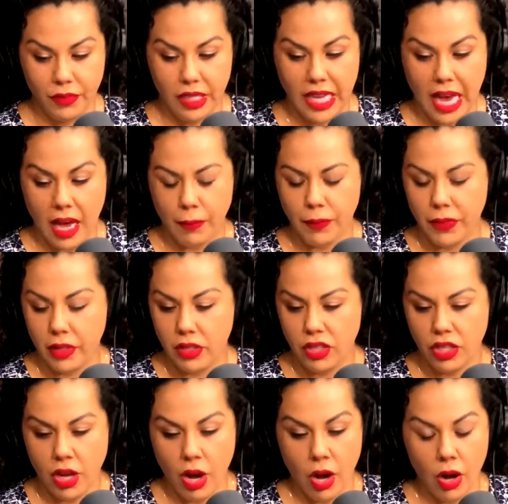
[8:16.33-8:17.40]
yeah.
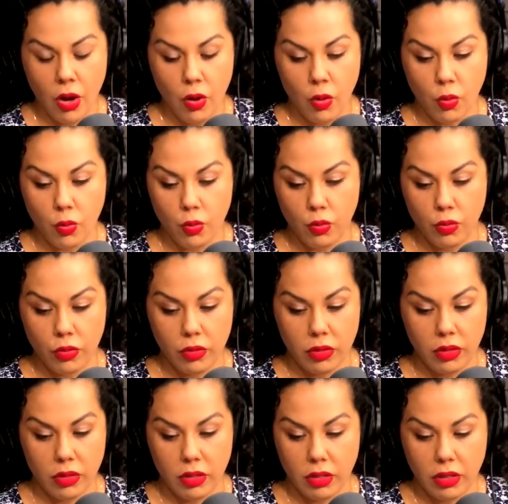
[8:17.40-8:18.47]
So
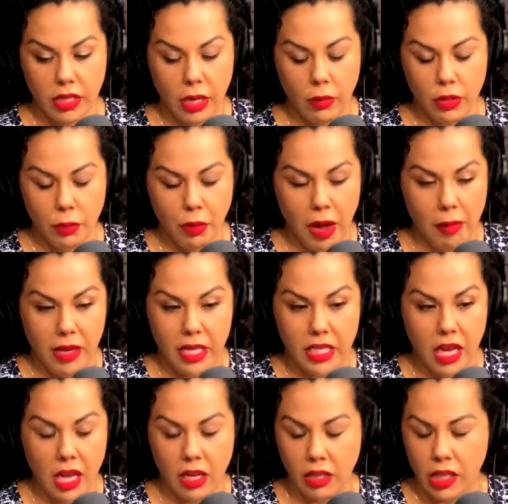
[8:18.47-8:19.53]
there was probably a
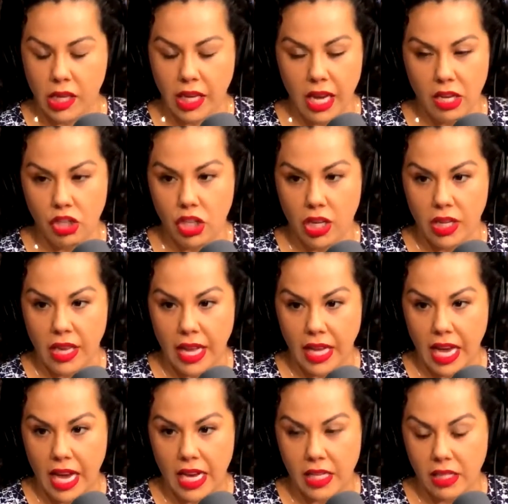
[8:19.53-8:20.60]
ton of litigation in that
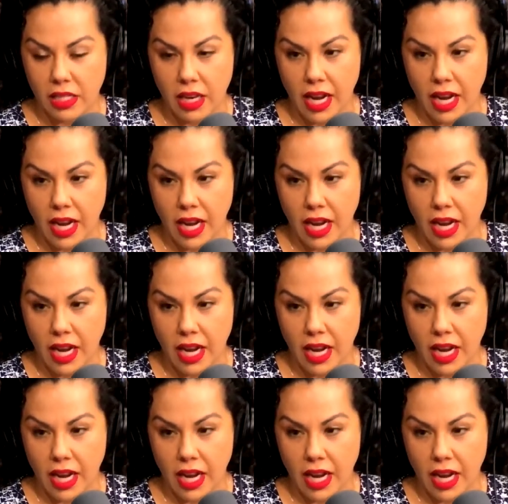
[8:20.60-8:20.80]
case,